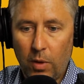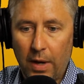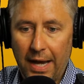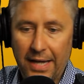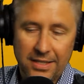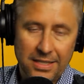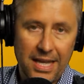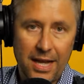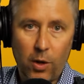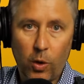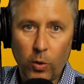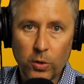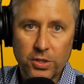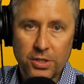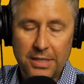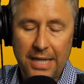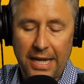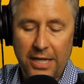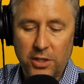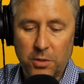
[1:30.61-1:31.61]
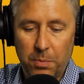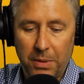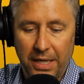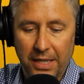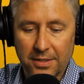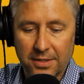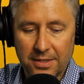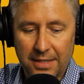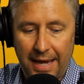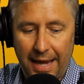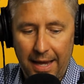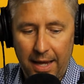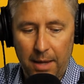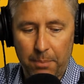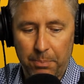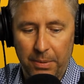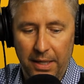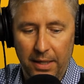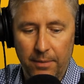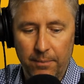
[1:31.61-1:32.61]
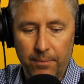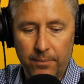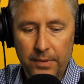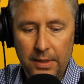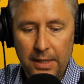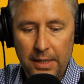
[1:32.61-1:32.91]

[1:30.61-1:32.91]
as that whole stage begins to happen,